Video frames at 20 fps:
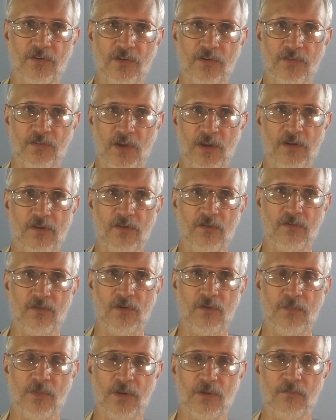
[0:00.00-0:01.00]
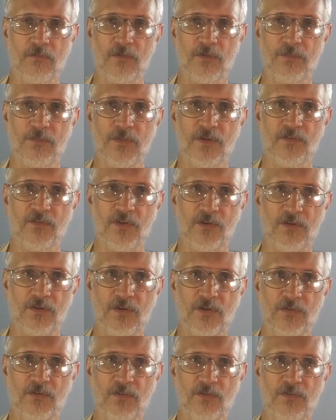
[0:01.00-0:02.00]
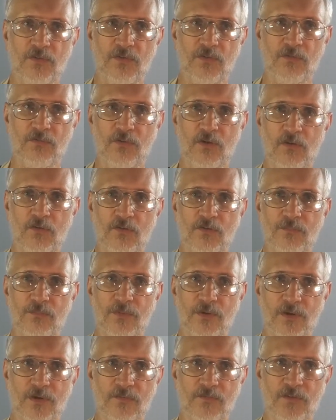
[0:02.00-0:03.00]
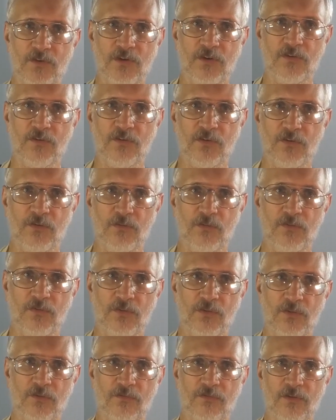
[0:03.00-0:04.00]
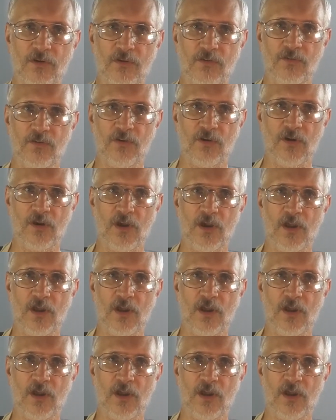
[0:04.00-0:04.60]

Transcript: because I knew nobody would miss it because it was a frozen brick of cheese and it was in the freezer.